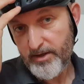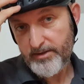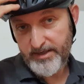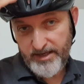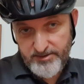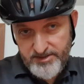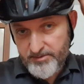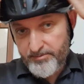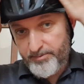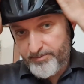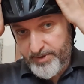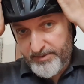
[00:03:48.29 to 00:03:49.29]
Now,
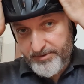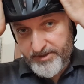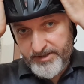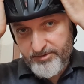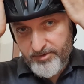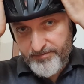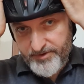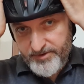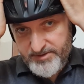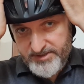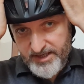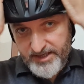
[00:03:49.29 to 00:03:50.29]
some people in their
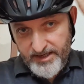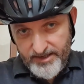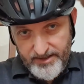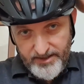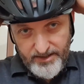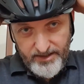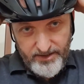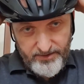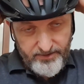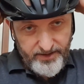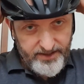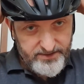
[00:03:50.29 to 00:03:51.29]
reviews say
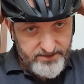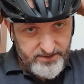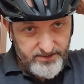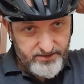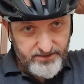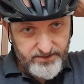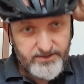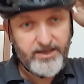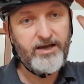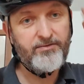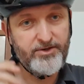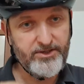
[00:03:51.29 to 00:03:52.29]
that they
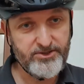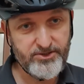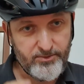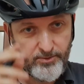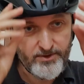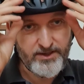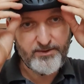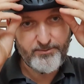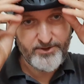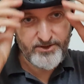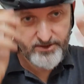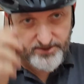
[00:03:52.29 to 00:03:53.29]
have an issue with that
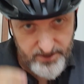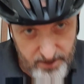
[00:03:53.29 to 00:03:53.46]
because